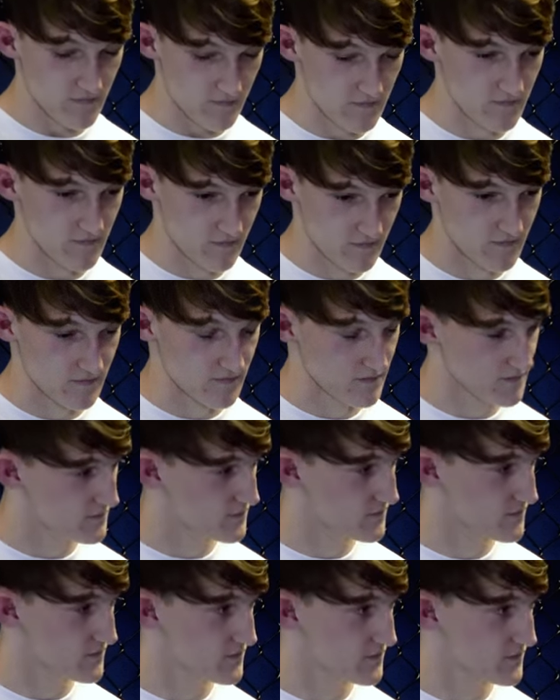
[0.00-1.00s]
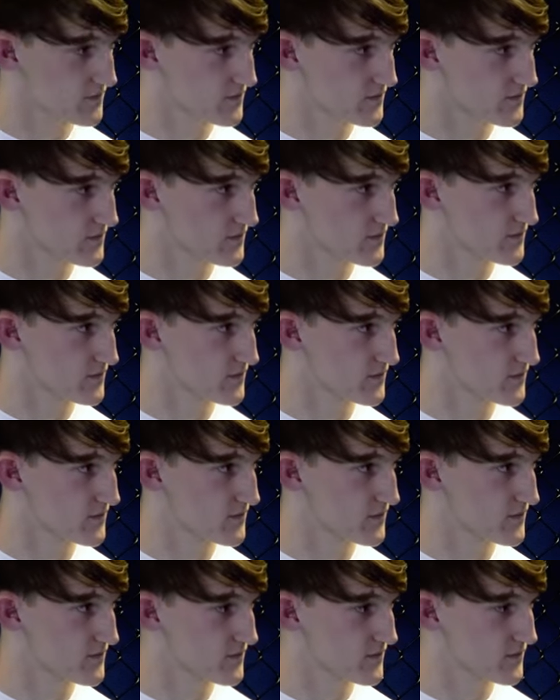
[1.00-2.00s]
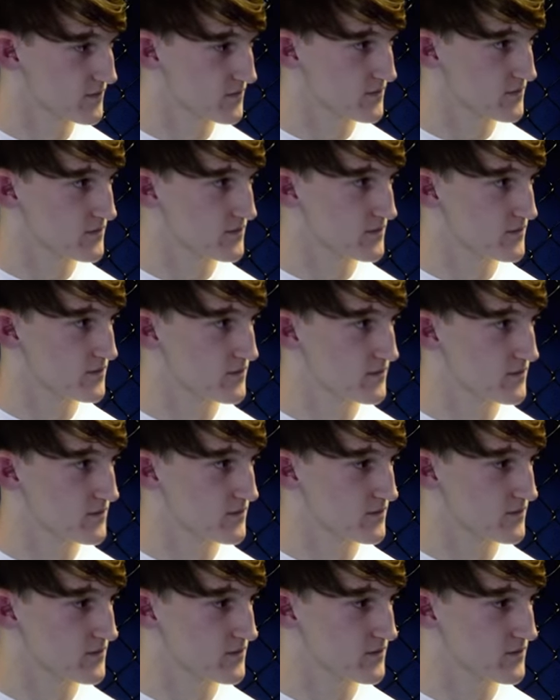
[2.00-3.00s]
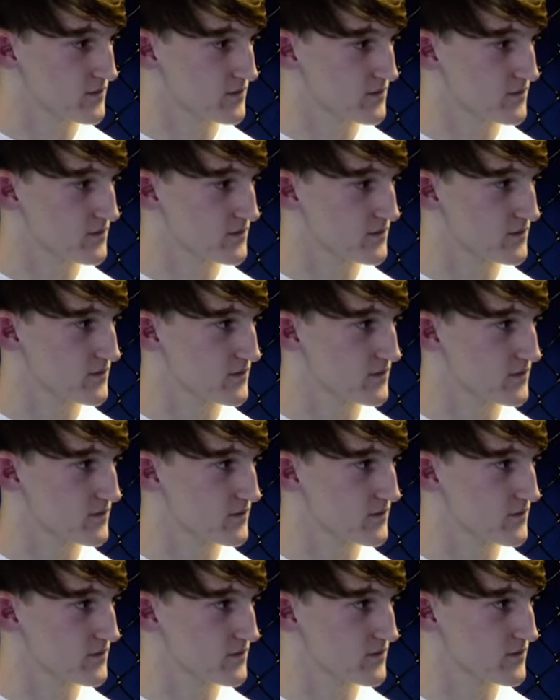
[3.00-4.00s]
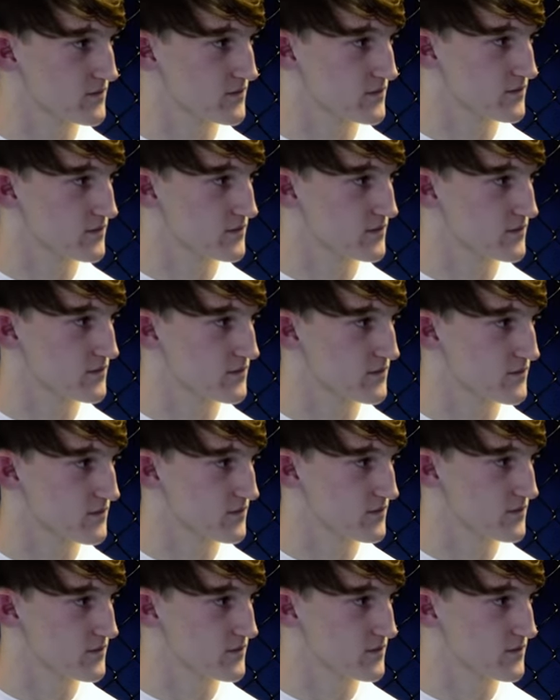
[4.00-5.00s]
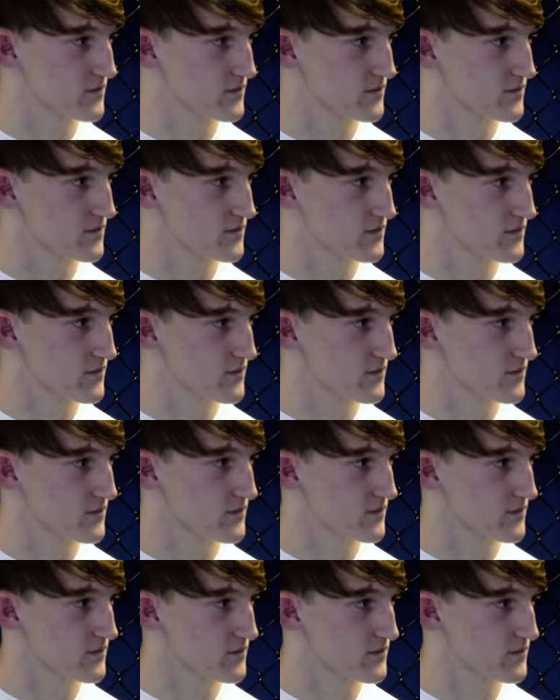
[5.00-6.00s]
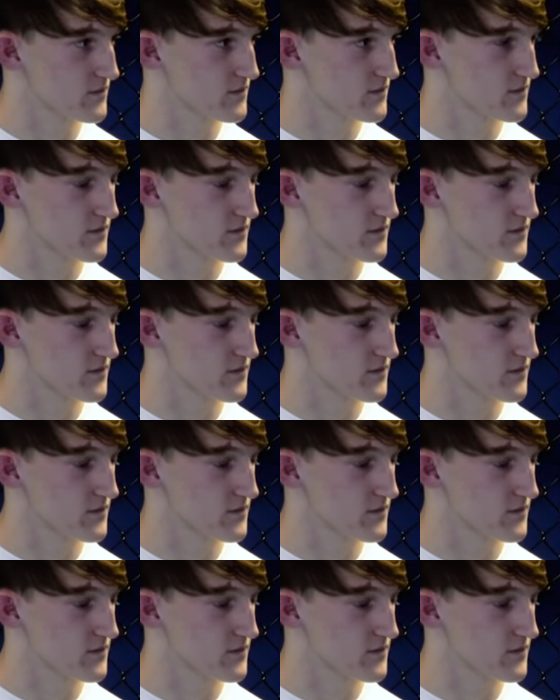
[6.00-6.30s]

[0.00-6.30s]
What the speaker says: This person isn't speaking.